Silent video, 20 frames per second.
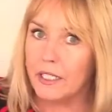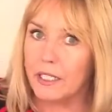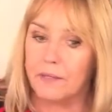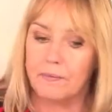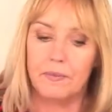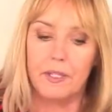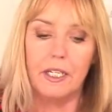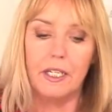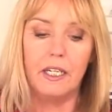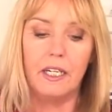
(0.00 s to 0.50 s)

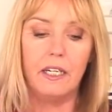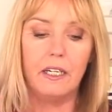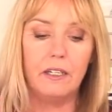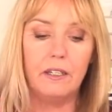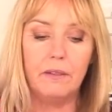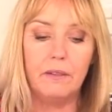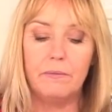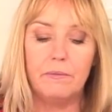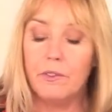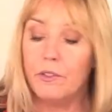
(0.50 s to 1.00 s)
weird.
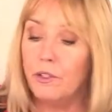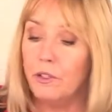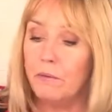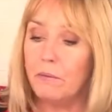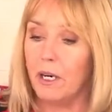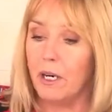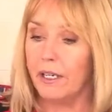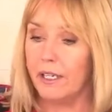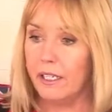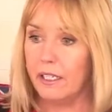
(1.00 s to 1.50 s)

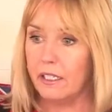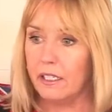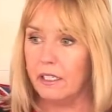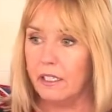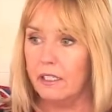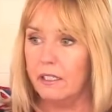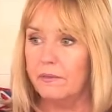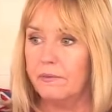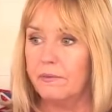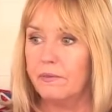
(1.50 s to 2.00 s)
New
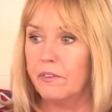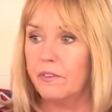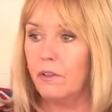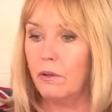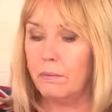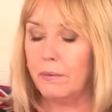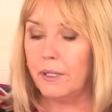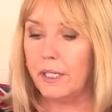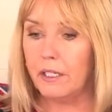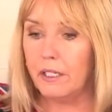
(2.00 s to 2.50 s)
mic,
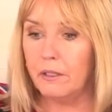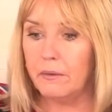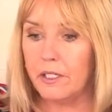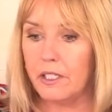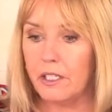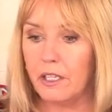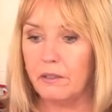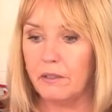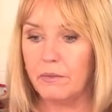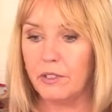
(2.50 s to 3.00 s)
not picking up
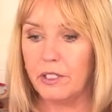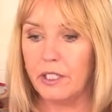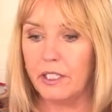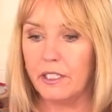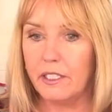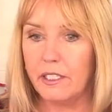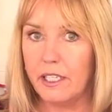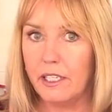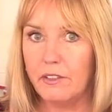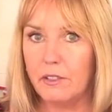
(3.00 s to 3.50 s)
the sewing
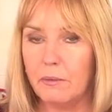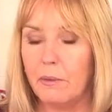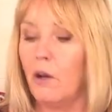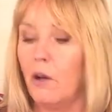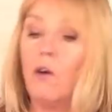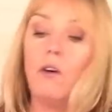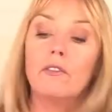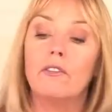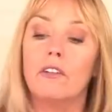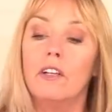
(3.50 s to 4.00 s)
machine, sounds a
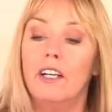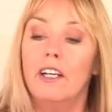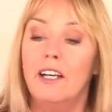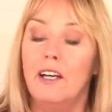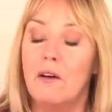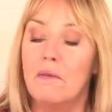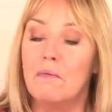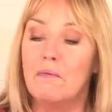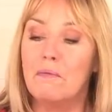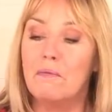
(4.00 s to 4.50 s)
bit odd.
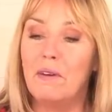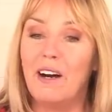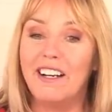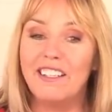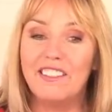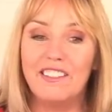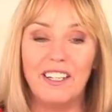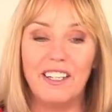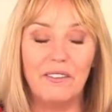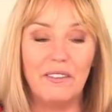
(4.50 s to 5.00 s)

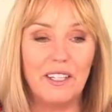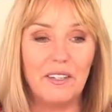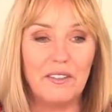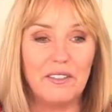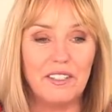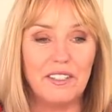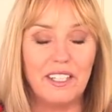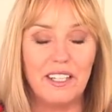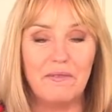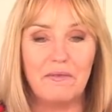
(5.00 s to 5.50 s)
But when
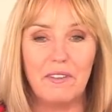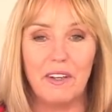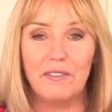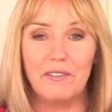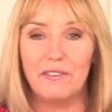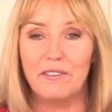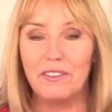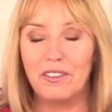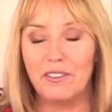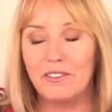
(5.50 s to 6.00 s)
I was
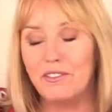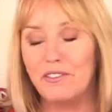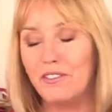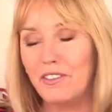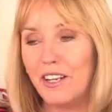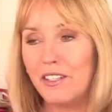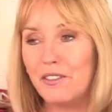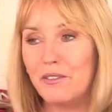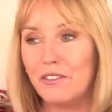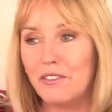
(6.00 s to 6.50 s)

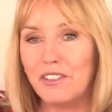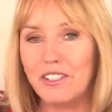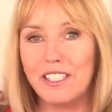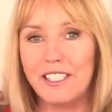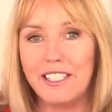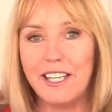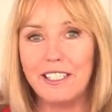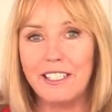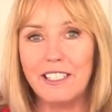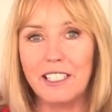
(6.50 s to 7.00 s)
trying to
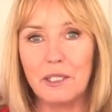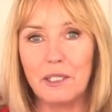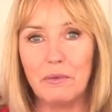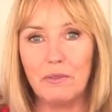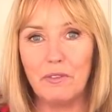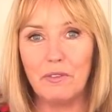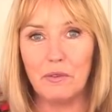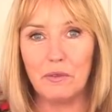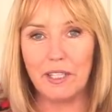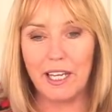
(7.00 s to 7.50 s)
adjust the settings
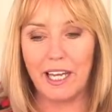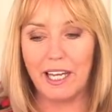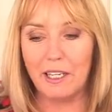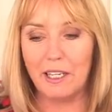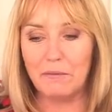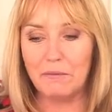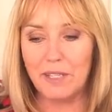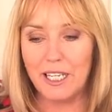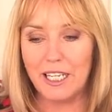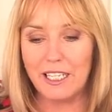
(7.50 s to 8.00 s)
before we
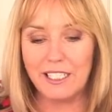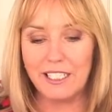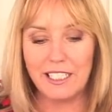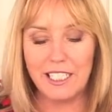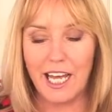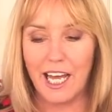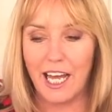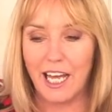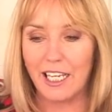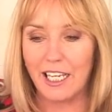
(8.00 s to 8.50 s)
came here
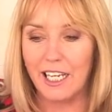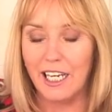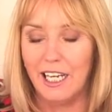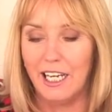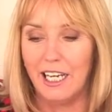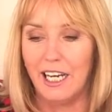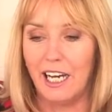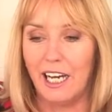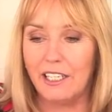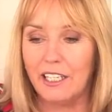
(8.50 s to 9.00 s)
today,
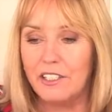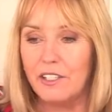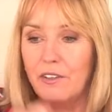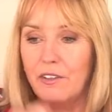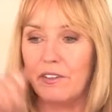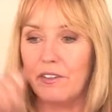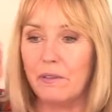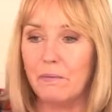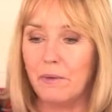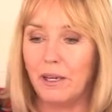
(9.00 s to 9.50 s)
and I
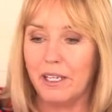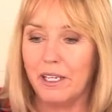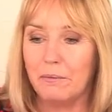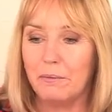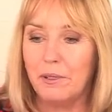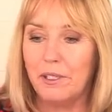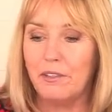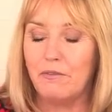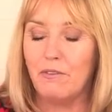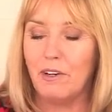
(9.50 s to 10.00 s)
took the
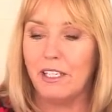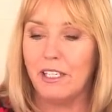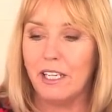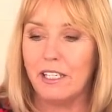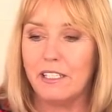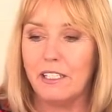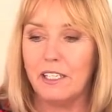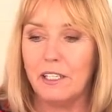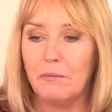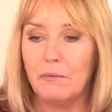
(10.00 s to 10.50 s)
mic, put it right
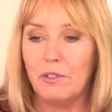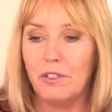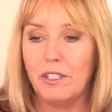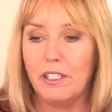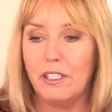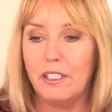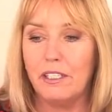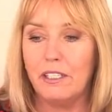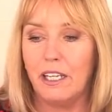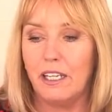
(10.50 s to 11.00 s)
next to the
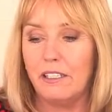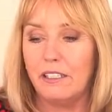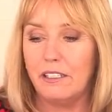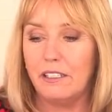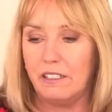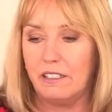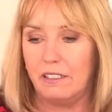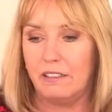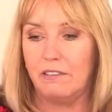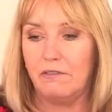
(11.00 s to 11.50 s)
machine
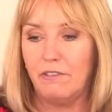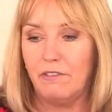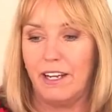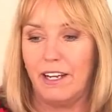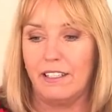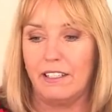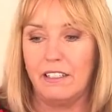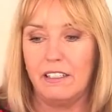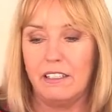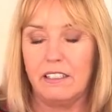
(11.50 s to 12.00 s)
and
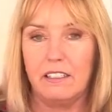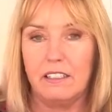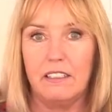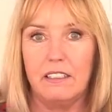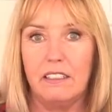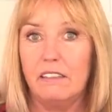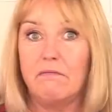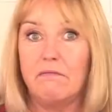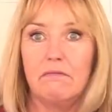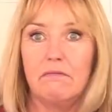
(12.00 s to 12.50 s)
ran
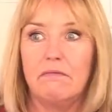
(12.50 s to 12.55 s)
it,